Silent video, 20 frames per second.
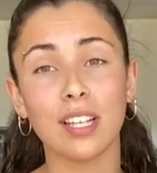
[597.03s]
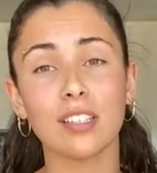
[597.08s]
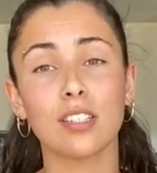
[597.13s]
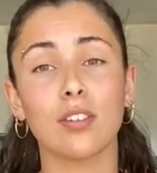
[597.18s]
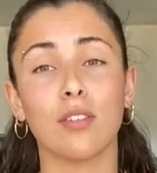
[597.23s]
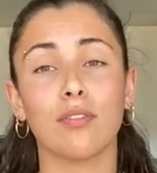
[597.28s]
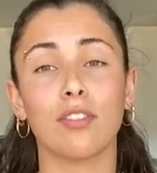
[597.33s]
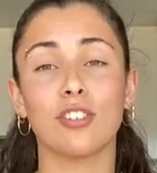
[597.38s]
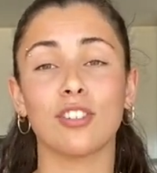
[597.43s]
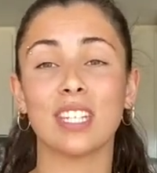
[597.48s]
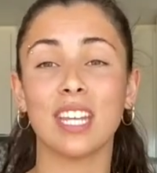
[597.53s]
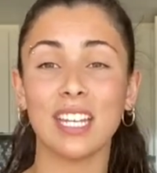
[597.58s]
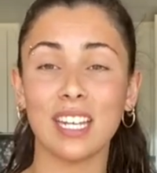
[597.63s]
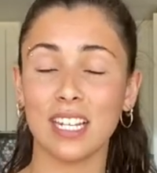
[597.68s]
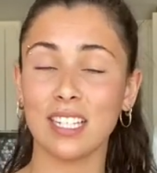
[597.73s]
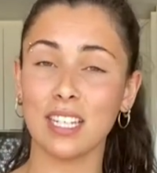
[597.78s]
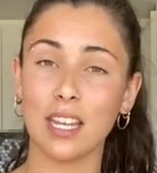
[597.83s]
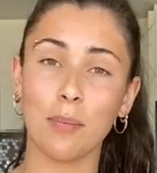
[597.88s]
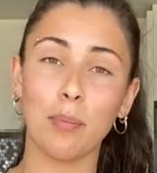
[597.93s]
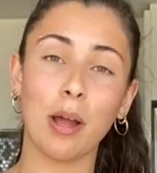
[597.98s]
So if there's any
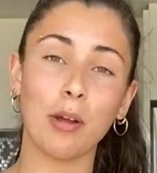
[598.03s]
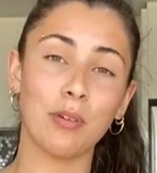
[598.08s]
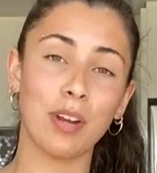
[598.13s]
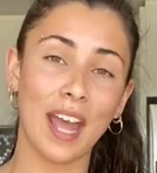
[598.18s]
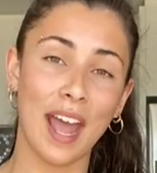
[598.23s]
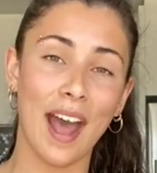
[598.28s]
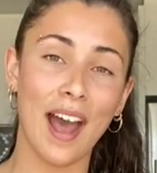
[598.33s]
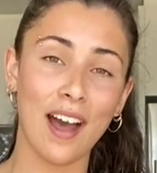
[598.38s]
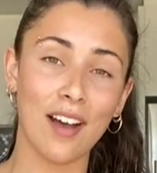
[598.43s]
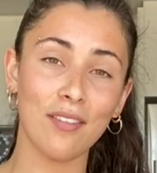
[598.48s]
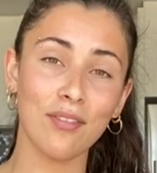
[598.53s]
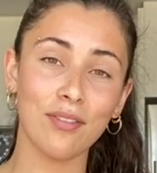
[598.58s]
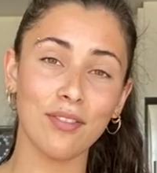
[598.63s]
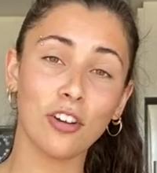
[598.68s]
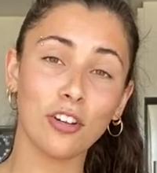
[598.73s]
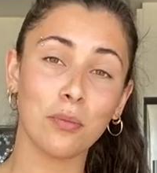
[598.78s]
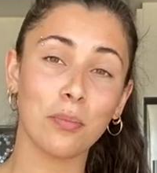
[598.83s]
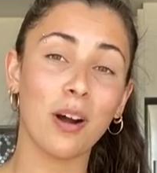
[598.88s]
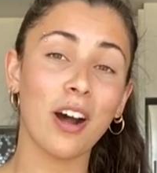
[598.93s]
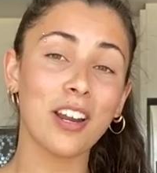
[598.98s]
tip I would have on
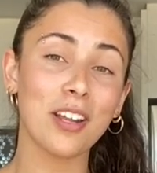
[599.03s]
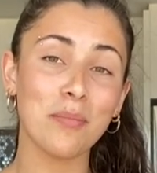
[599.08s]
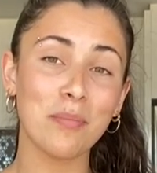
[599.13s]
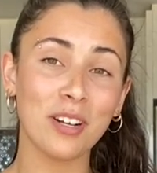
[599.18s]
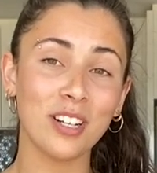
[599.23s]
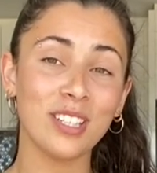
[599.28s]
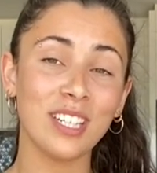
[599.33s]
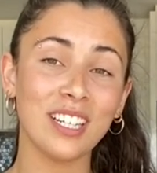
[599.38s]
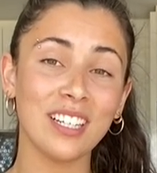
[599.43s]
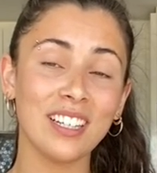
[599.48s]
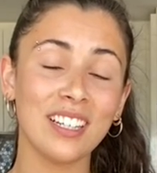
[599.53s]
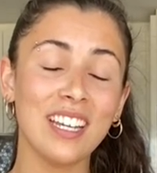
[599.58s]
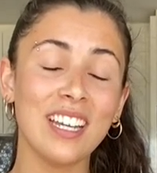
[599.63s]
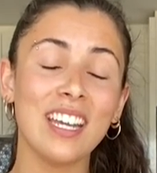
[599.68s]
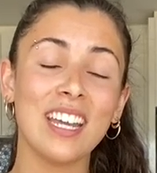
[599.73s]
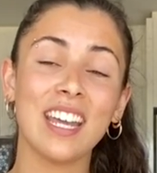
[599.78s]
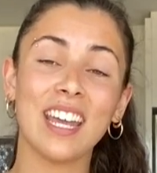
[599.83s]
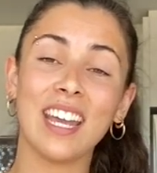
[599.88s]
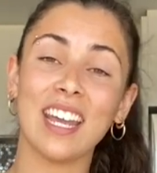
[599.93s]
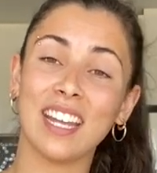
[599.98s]
your bodybuilding,
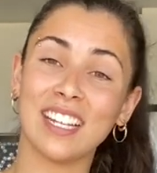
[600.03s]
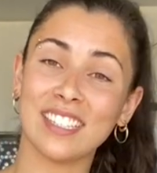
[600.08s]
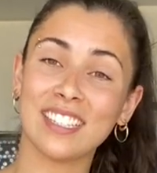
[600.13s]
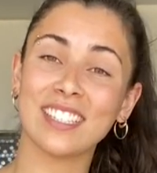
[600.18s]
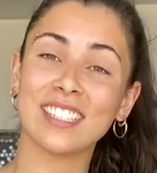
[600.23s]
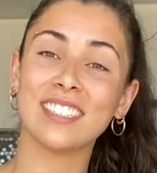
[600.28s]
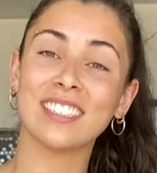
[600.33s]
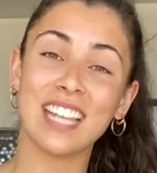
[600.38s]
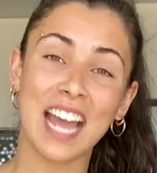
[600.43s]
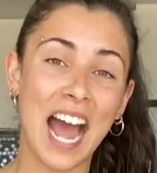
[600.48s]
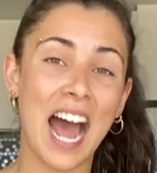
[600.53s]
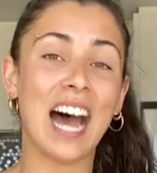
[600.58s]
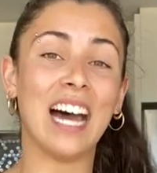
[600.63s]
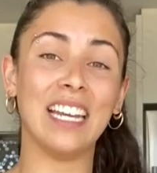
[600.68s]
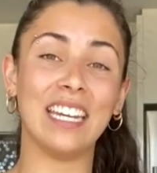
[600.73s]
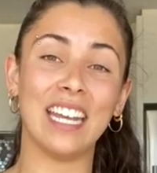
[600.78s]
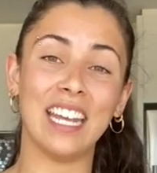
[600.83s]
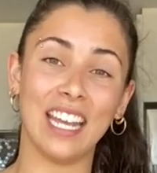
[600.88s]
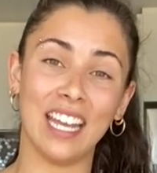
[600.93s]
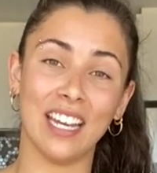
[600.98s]
it's to
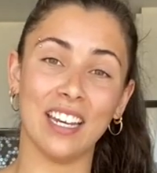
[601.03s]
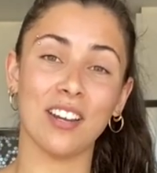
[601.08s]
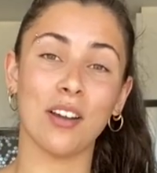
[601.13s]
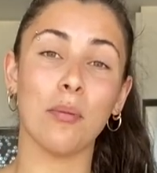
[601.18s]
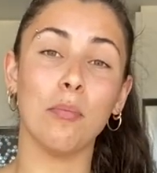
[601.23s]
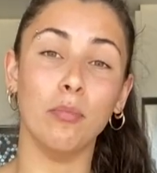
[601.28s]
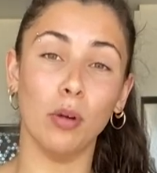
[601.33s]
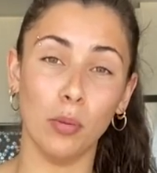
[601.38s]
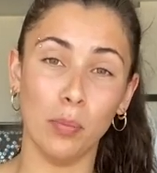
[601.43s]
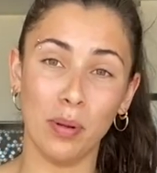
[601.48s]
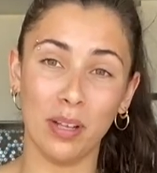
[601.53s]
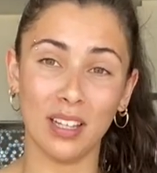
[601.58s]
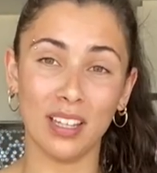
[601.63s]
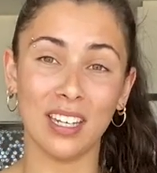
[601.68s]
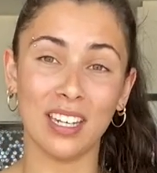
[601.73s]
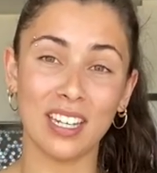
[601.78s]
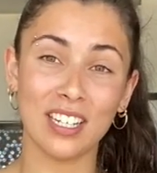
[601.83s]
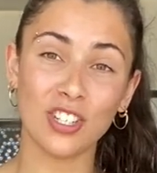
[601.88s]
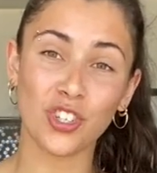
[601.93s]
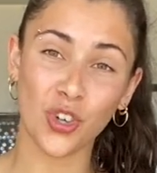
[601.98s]
add in
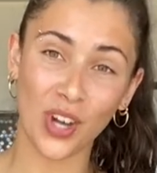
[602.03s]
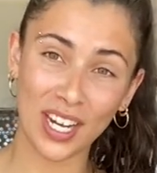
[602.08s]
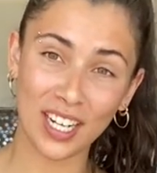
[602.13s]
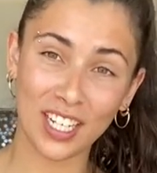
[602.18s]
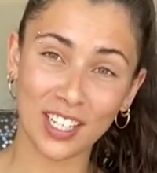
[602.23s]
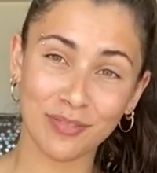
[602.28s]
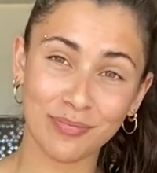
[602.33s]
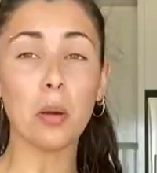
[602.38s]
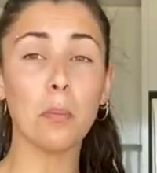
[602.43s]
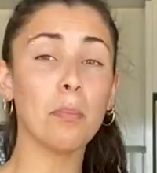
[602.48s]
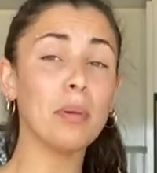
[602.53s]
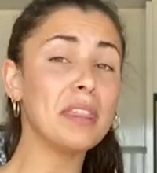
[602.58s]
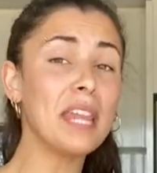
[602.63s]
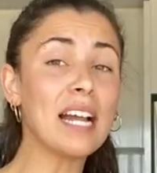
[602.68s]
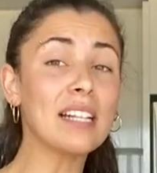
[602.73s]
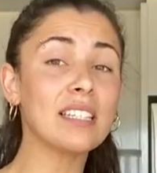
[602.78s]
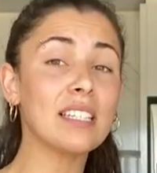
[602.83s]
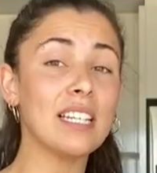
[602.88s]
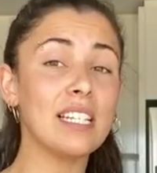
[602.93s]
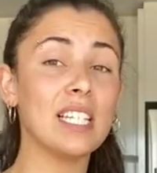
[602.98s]
mobility training. But
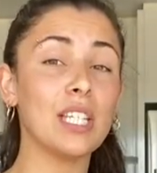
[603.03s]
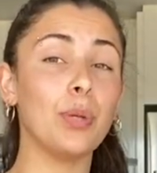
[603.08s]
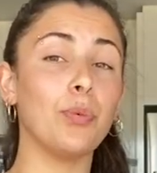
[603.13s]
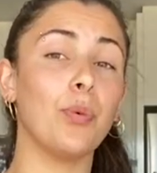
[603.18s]
that's an easy